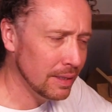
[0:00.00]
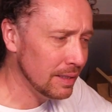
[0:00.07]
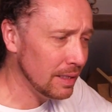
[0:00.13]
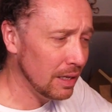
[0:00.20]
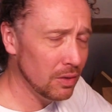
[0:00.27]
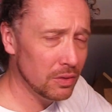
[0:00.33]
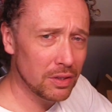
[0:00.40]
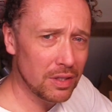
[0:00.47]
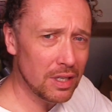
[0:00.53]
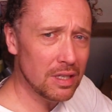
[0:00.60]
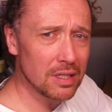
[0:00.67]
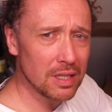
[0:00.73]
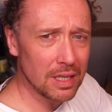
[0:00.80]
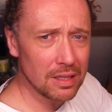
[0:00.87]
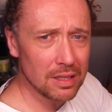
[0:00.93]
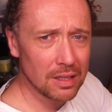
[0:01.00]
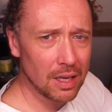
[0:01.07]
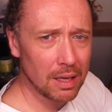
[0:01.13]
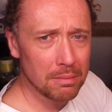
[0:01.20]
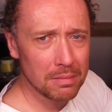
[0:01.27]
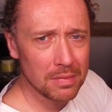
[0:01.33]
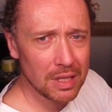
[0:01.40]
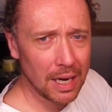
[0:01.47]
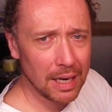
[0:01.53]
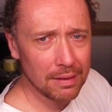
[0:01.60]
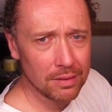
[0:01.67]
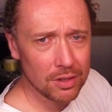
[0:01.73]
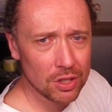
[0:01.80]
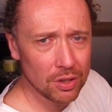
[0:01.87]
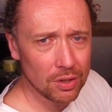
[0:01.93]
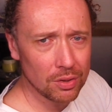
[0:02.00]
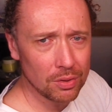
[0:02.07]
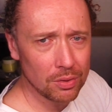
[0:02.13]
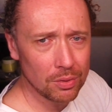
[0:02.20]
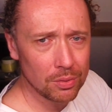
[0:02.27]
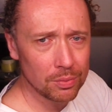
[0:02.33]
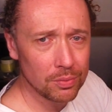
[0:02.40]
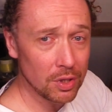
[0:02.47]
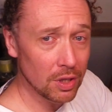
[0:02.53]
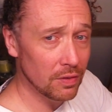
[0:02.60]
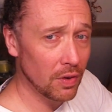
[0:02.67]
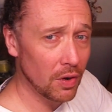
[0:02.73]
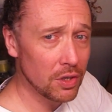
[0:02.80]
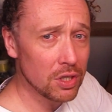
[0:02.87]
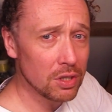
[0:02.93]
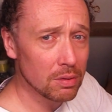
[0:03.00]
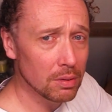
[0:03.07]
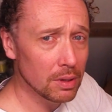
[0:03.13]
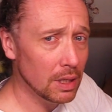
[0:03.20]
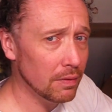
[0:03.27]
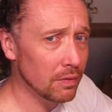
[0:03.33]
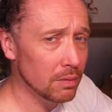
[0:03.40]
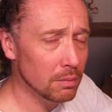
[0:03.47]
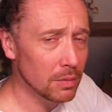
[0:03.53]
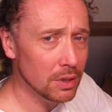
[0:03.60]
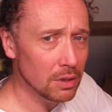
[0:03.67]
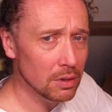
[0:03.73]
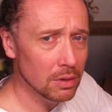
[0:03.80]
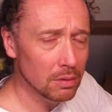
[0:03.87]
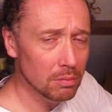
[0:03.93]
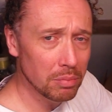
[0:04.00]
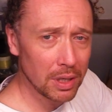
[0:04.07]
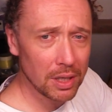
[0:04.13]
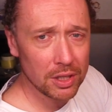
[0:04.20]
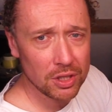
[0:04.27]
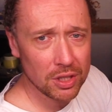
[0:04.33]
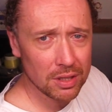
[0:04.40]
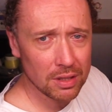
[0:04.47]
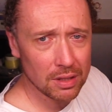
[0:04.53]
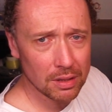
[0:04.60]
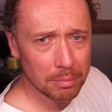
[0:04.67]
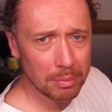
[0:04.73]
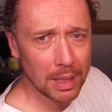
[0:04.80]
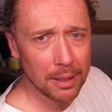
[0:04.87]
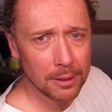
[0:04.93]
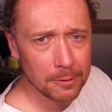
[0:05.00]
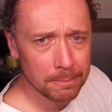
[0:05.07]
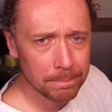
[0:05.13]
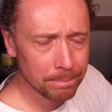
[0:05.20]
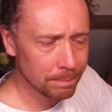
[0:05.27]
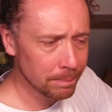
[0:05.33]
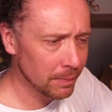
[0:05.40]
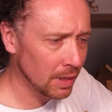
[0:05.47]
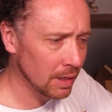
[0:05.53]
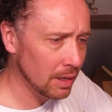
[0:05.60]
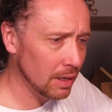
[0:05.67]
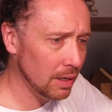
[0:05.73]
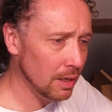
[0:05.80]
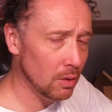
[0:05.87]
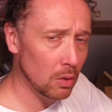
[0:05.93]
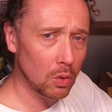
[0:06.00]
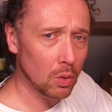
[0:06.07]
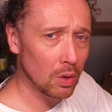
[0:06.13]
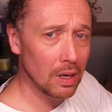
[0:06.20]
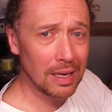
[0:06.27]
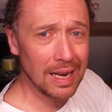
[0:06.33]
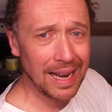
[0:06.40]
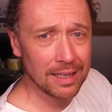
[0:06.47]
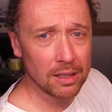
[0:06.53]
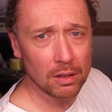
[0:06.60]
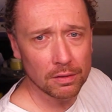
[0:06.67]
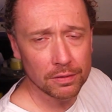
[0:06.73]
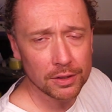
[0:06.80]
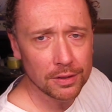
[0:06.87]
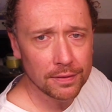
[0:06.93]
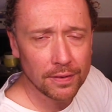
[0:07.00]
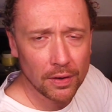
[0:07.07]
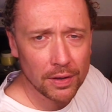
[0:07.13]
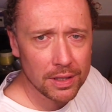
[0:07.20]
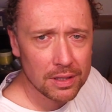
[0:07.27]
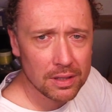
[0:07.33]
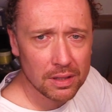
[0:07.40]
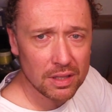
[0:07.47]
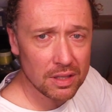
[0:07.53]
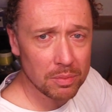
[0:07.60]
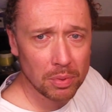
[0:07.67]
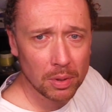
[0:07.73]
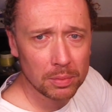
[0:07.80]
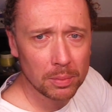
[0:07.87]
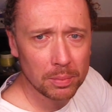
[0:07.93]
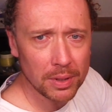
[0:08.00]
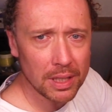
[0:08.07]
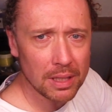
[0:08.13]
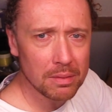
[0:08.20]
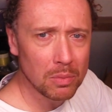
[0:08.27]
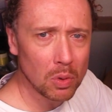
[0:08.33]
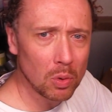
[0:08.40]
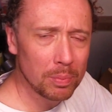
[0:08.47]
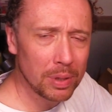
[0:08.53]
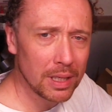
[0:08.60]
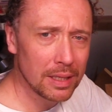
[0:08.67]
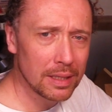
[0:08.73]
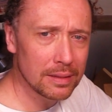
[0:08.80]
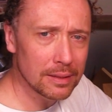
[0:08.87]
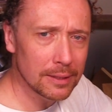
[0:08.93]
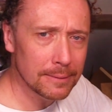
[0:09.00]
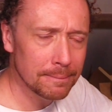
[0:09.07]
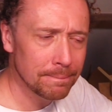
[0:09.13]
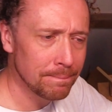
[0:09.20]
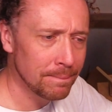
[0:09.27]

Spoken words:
A lot of these things come down to the advice you were given when you purchased the bow, or lack of advice is probably more pertinent.